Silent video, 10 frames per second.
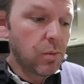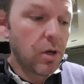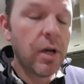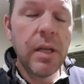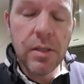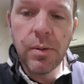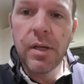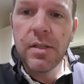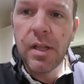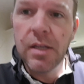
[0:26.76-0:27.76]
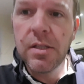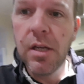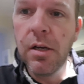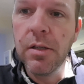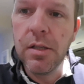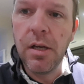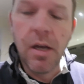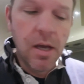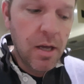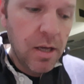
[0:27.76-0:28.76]
what I need to add to that starter
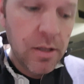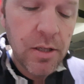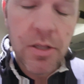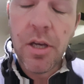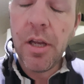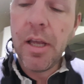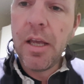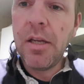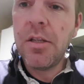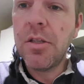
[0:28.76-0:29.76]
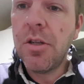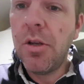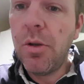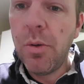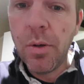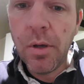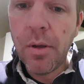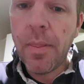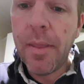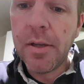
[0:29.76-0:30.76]
to turn it into
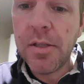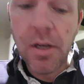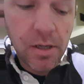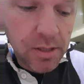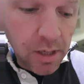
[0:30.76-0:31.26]
a starter